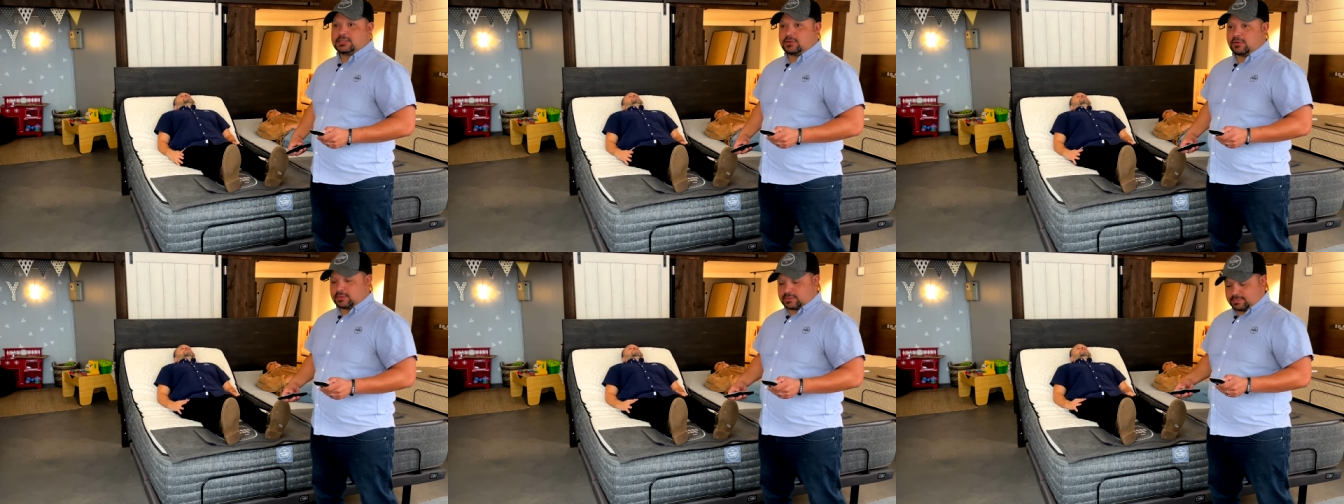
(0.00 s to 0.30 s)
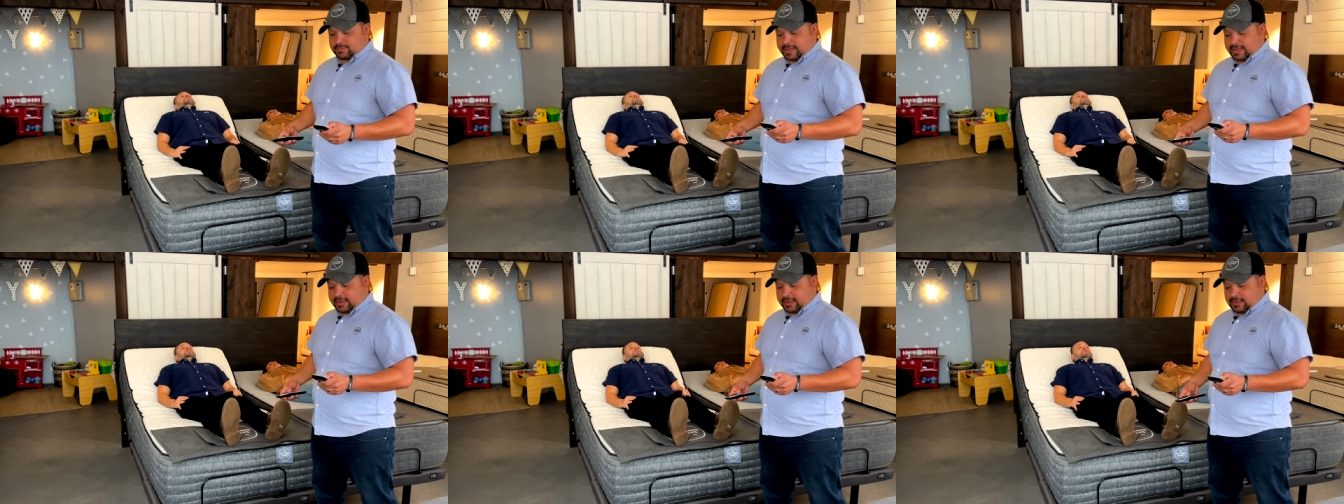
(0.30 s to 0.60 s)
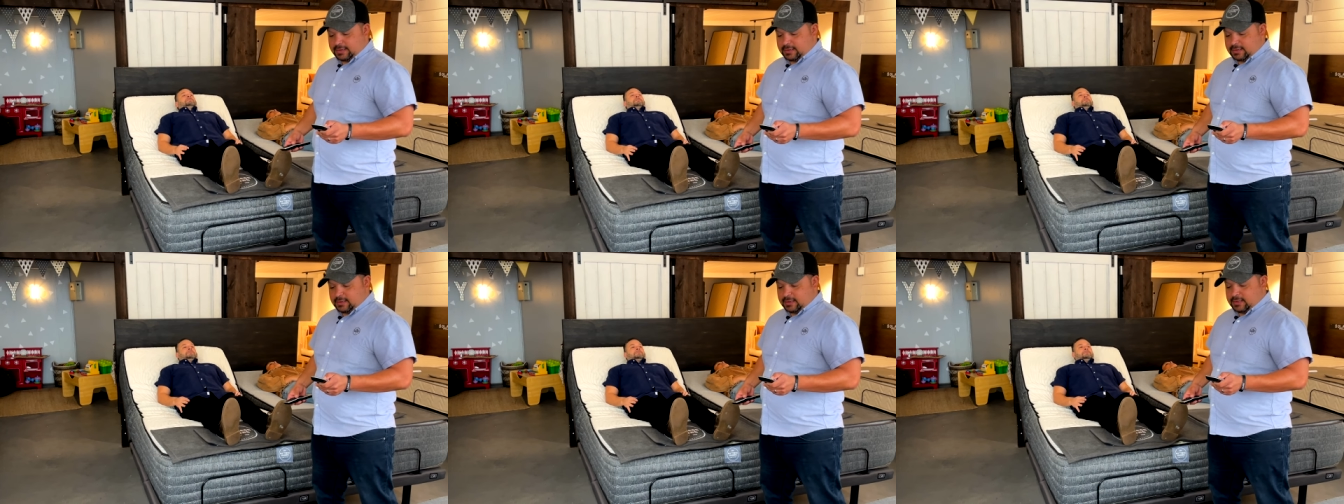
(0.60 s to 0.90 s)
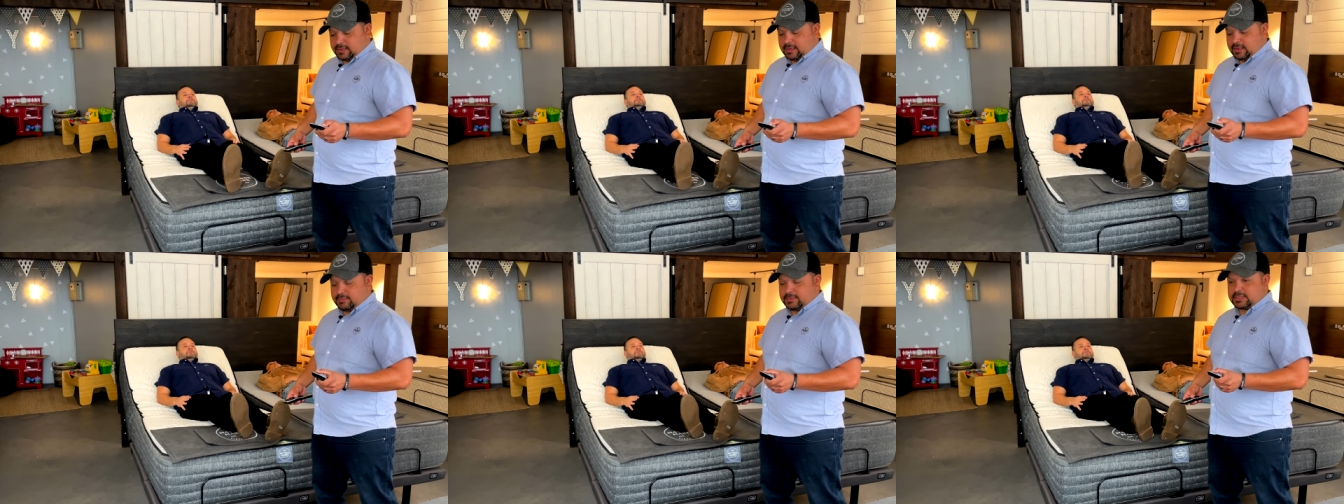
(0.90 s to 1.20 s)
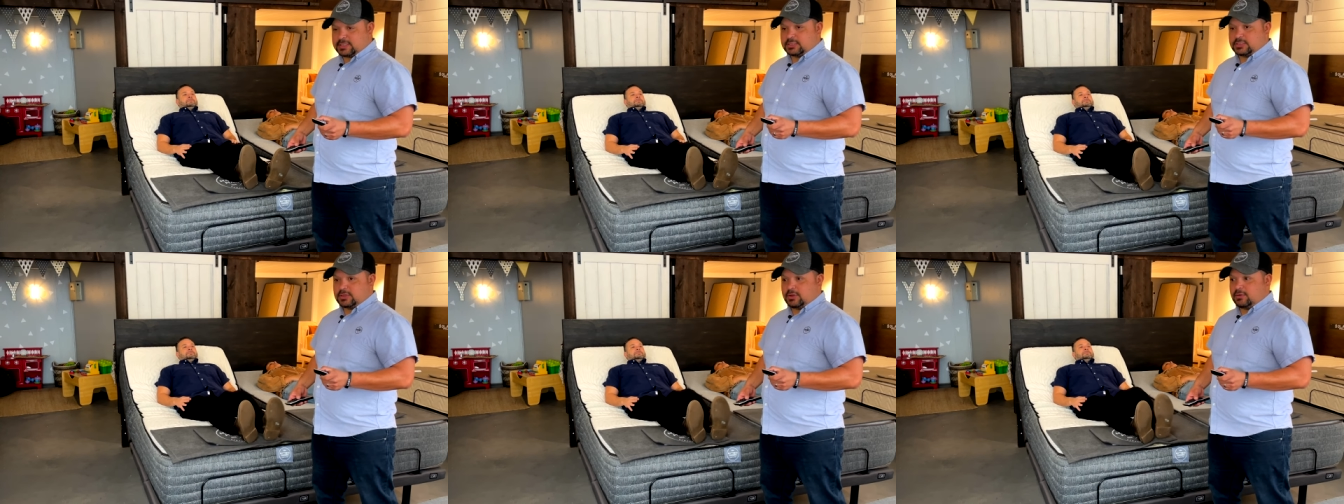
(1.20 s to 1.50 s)
Jones mad, and
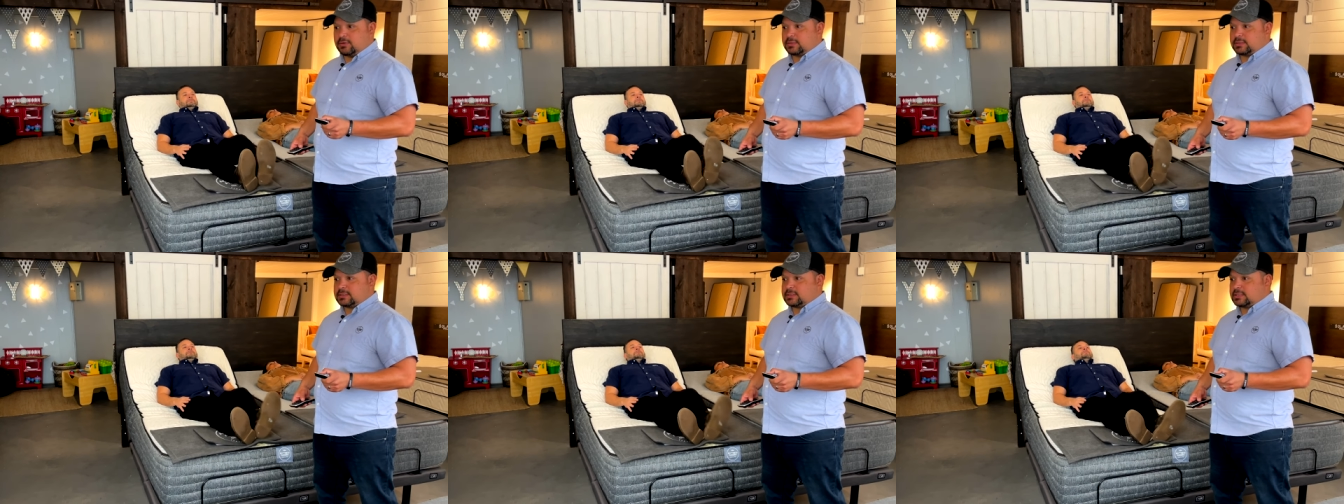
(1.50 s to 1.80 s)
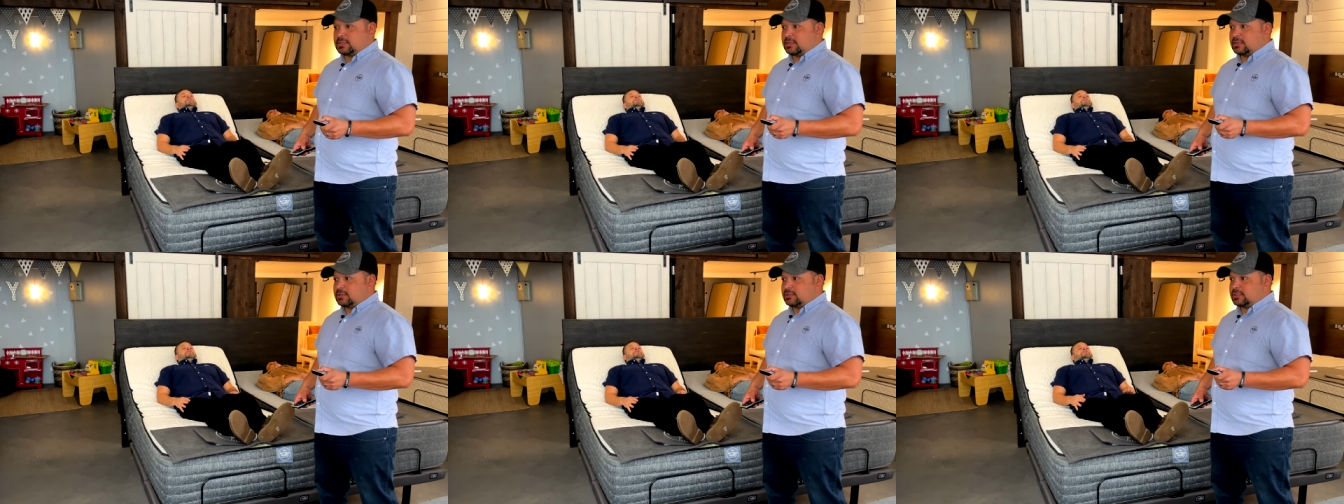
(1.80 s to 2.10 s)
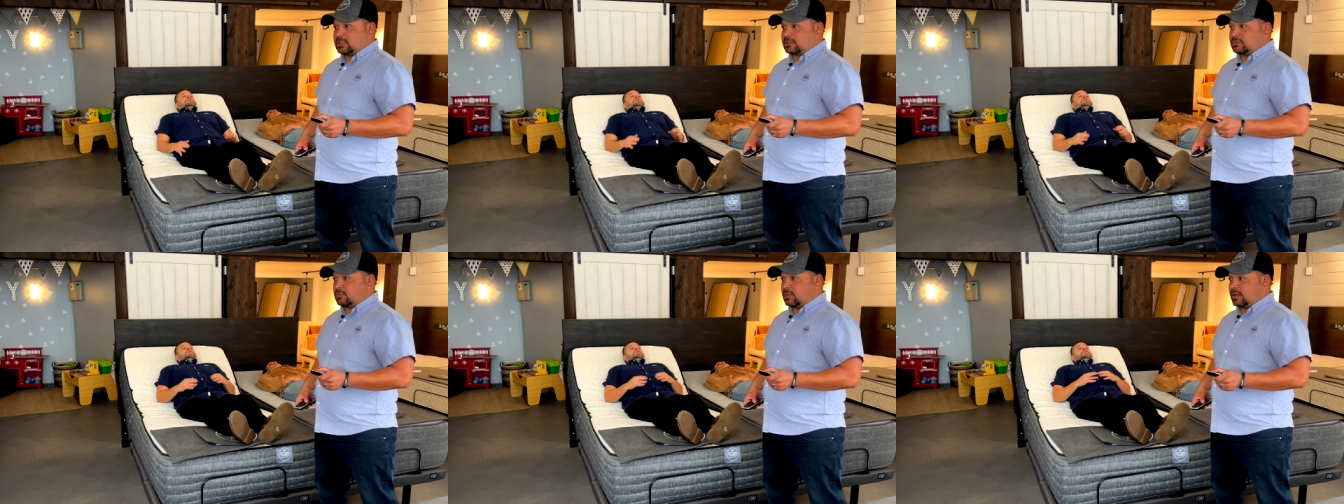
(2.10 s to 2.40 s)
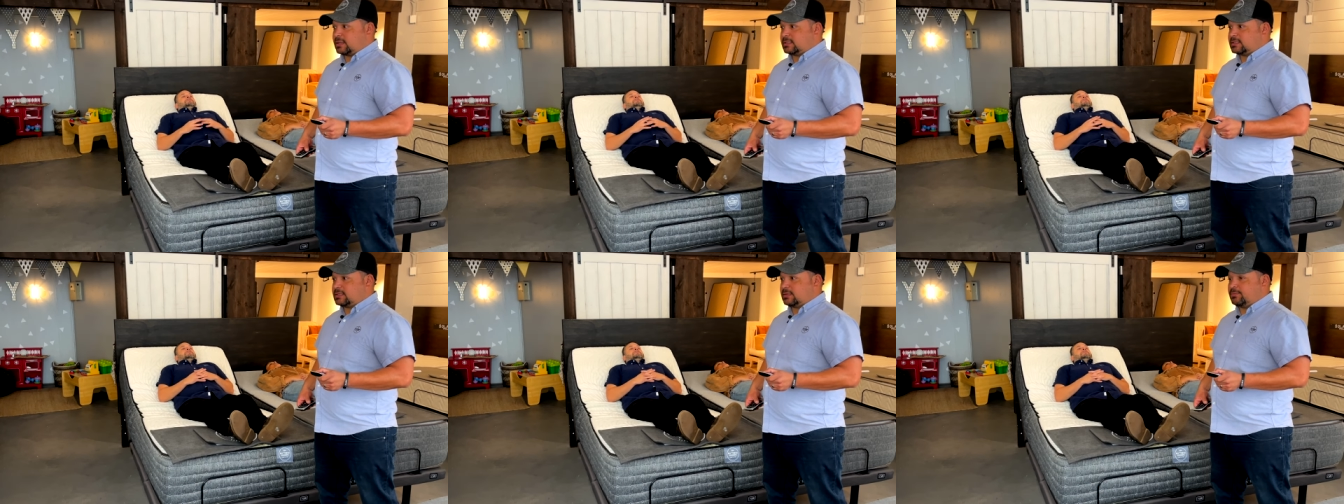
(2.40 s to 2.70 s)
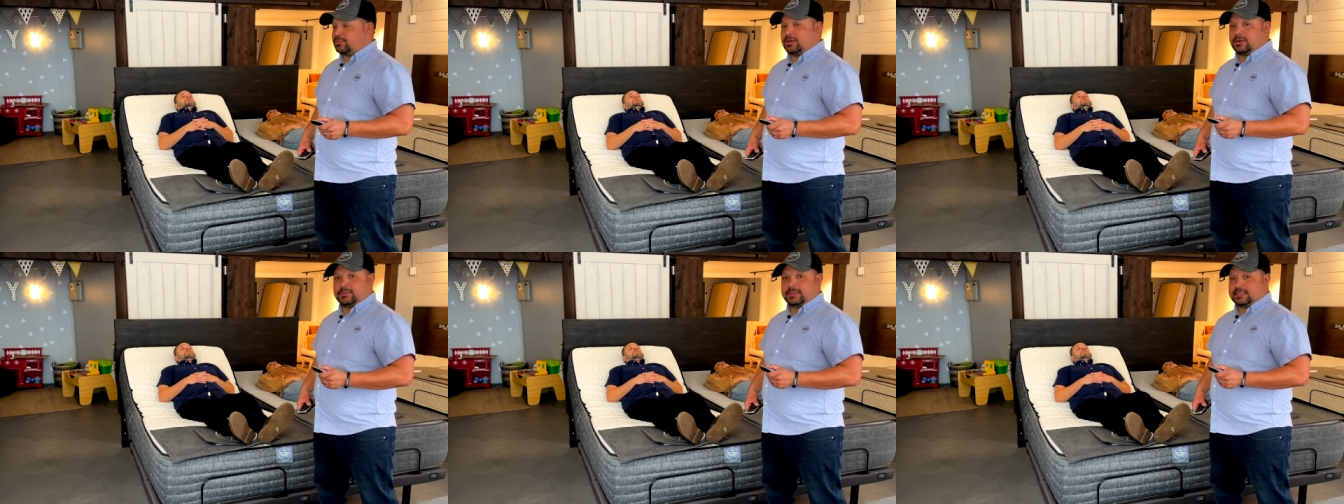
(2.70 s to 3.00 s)
Mrs. Jones just wants to
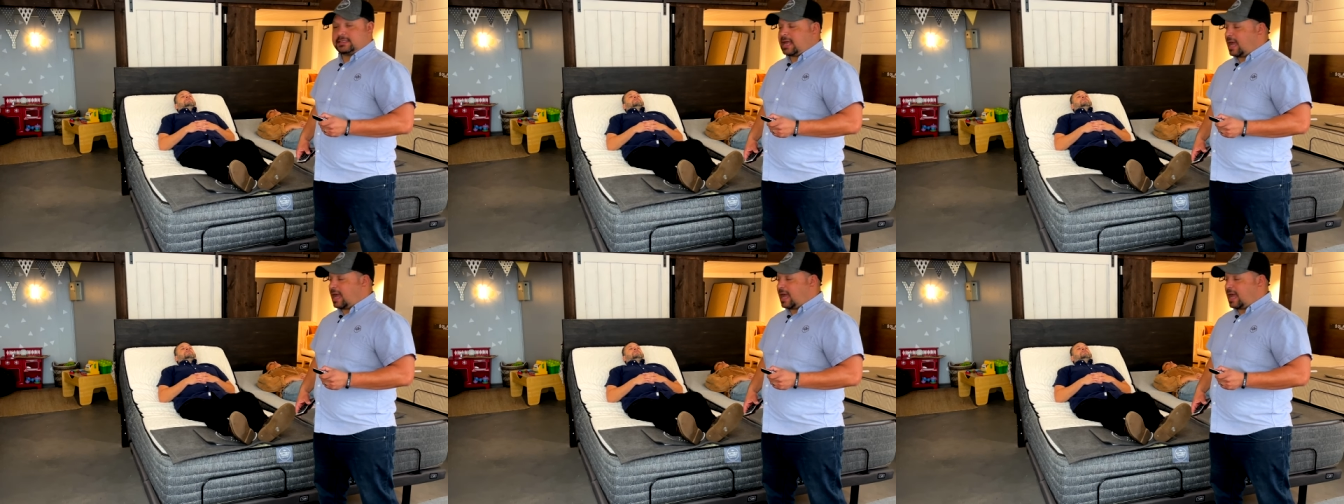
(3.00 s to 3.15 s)
put him in the